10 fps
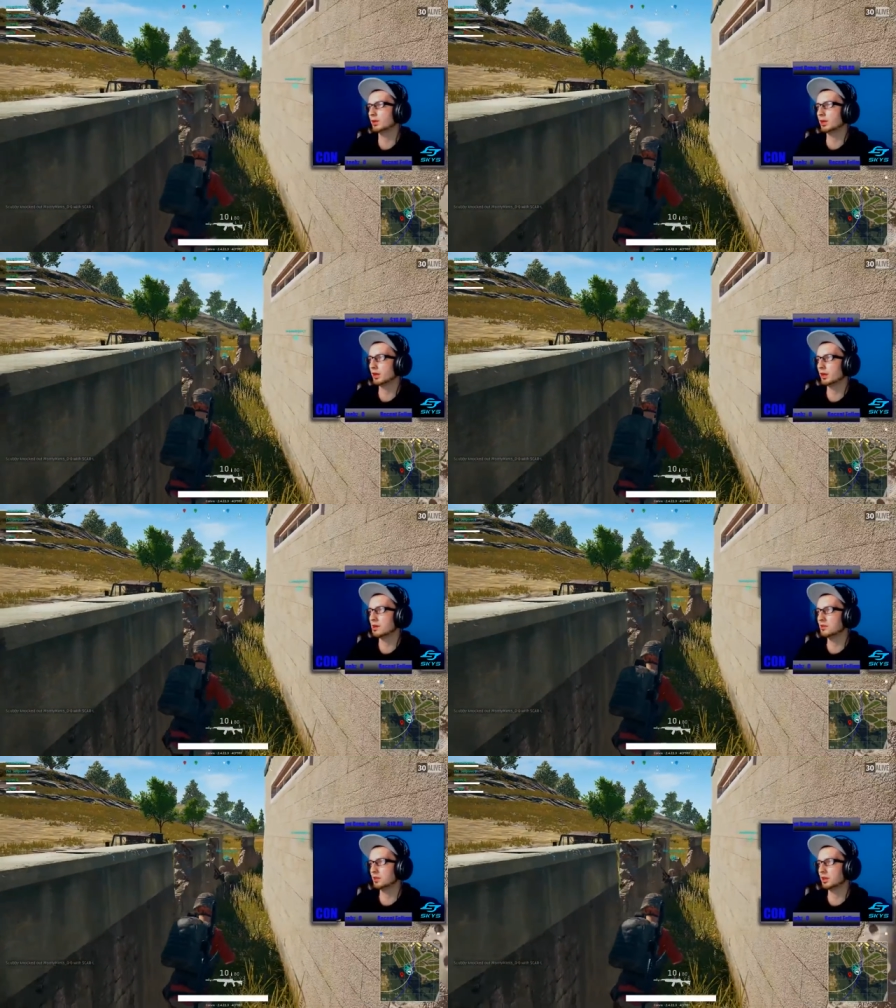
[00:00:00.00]
They can
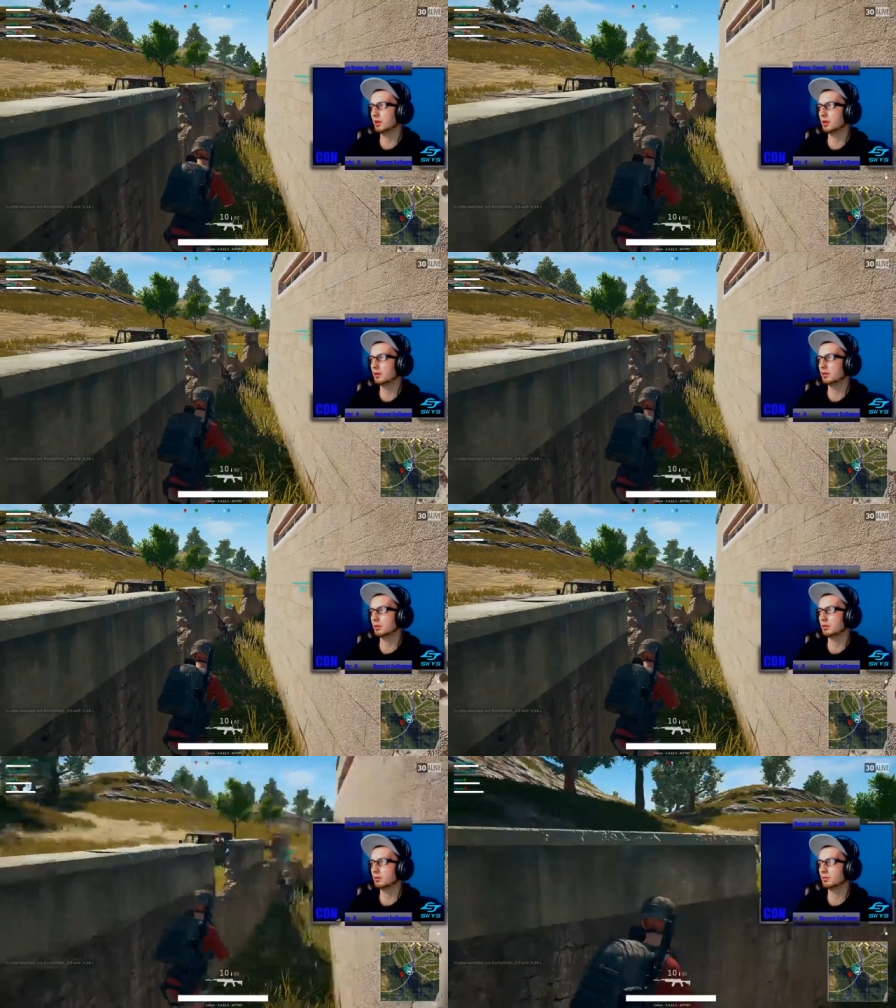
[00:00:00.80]
easily kill us.
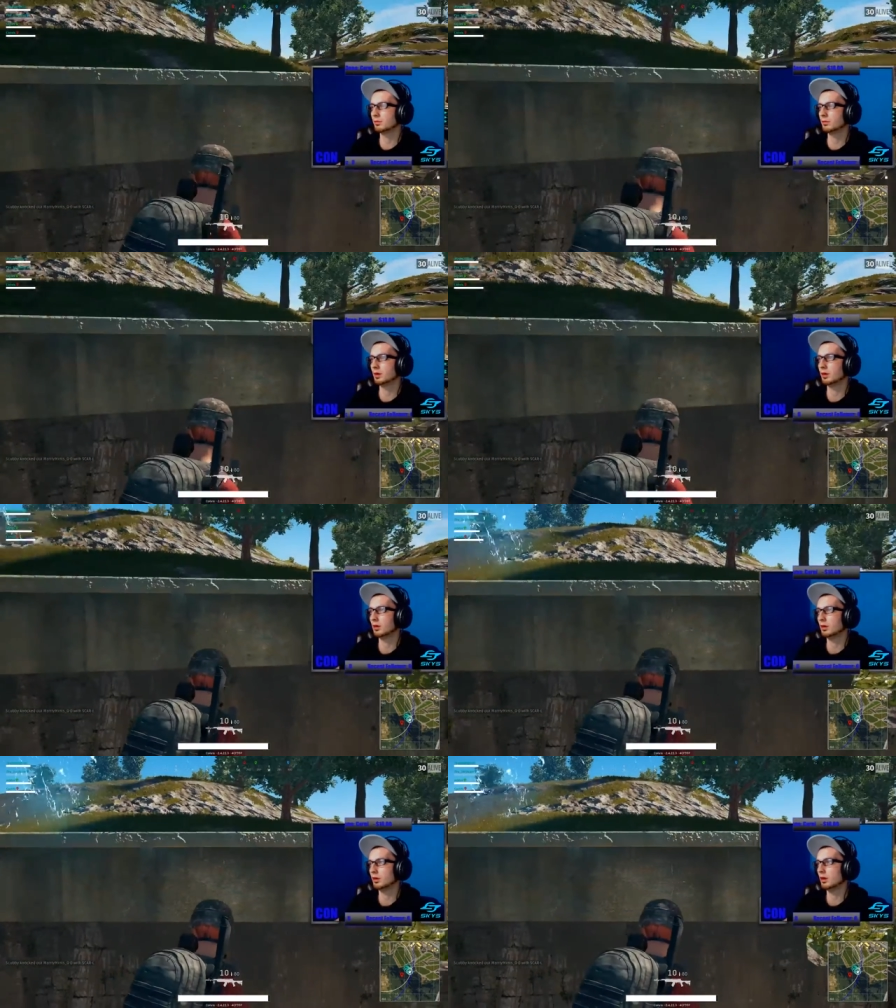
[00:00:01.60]

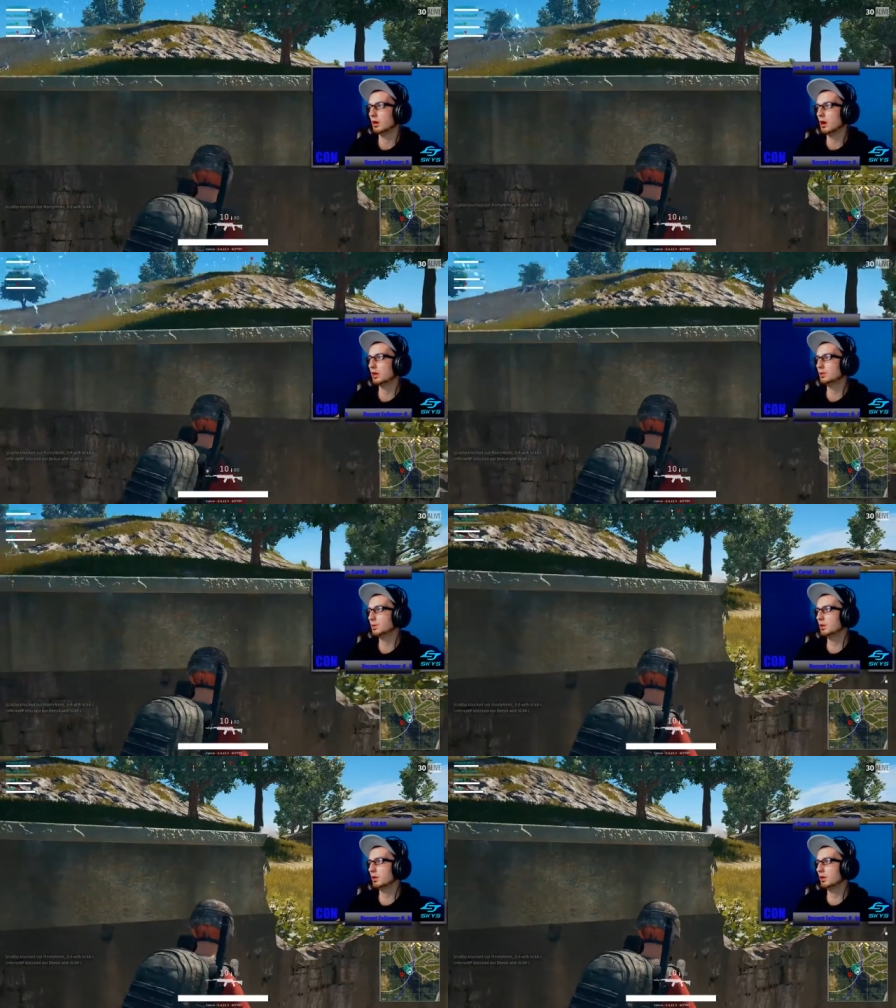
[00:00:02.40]
Oh, he's
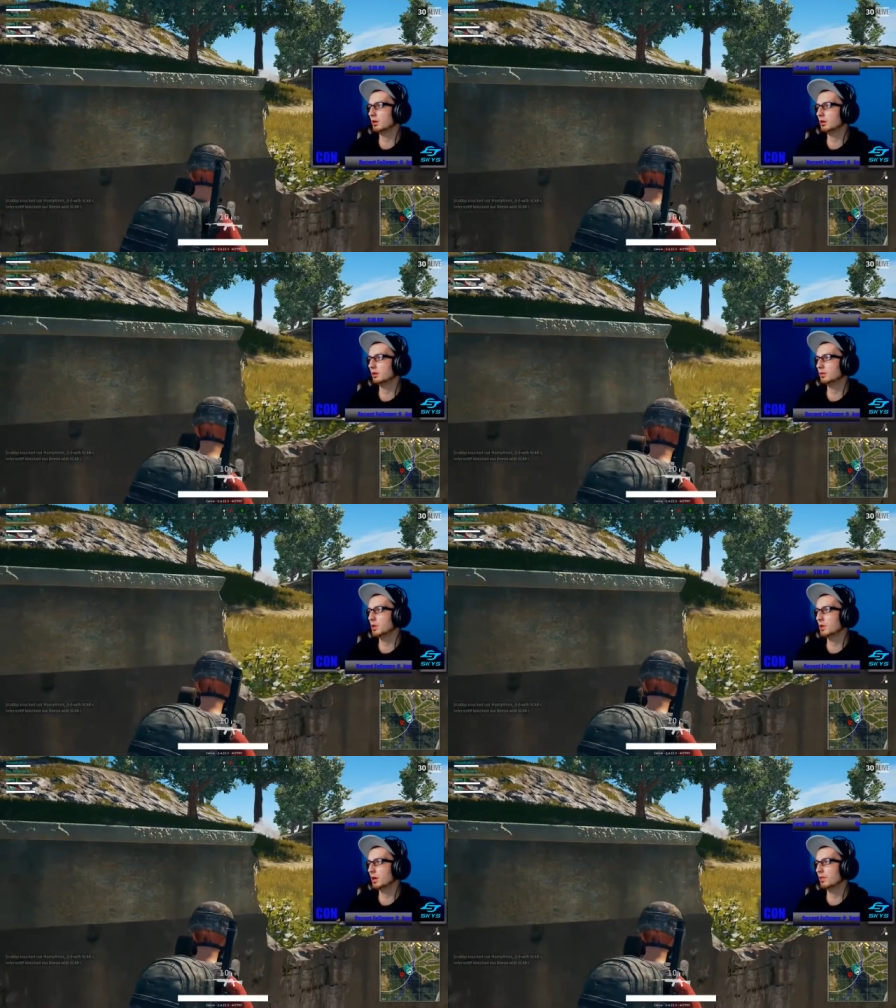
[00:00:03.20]
smoking it.
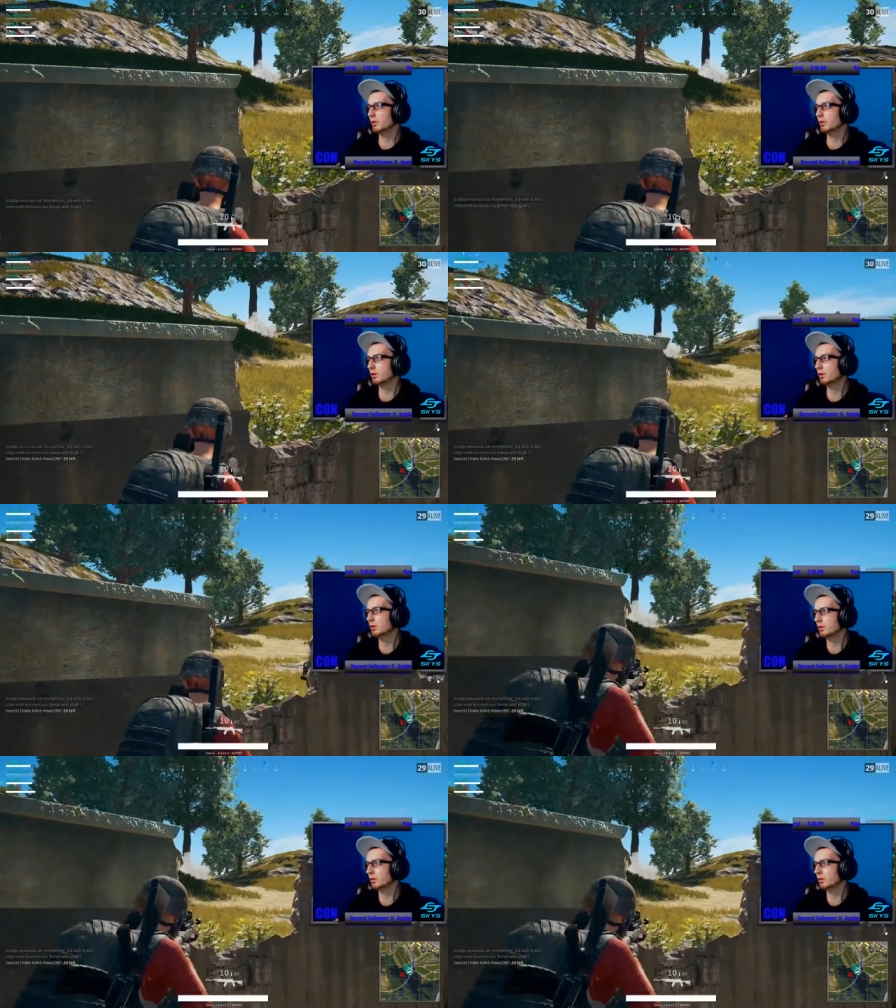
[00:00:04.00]
Smoking out for the loot.